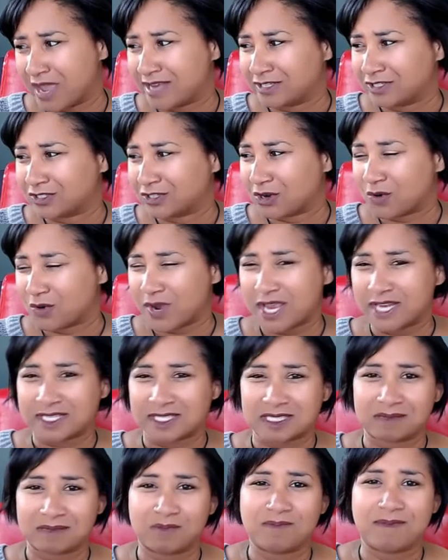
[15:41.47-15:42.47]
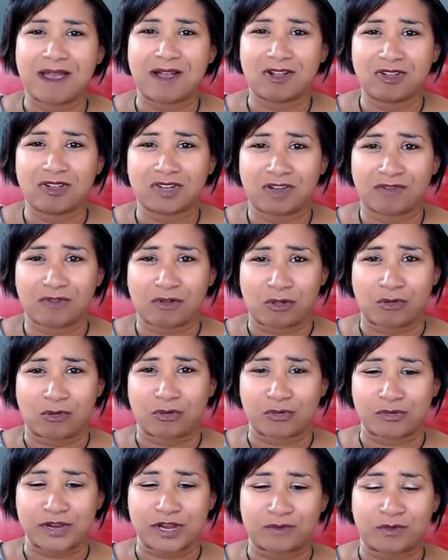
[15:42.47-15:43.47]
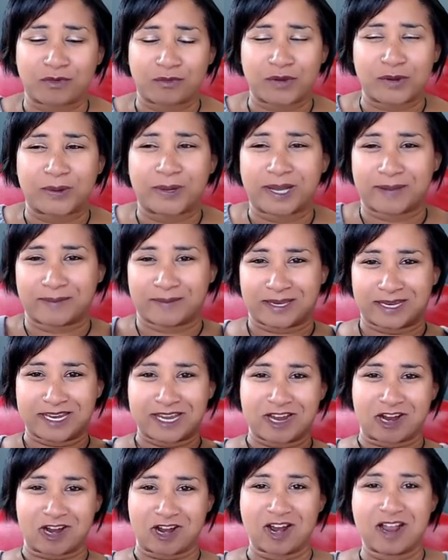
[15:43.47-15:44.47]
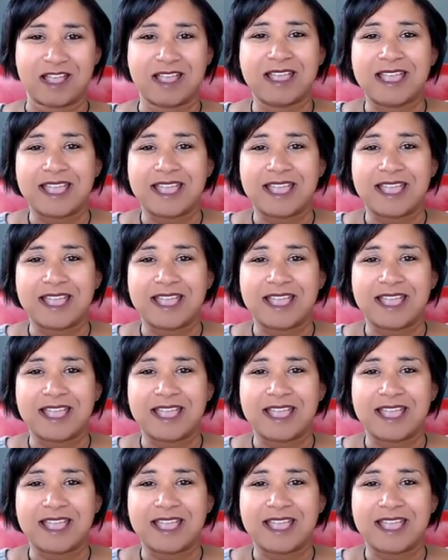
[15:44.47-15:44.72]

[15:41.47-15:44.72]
And so it smelled of chlorine when we would come in here.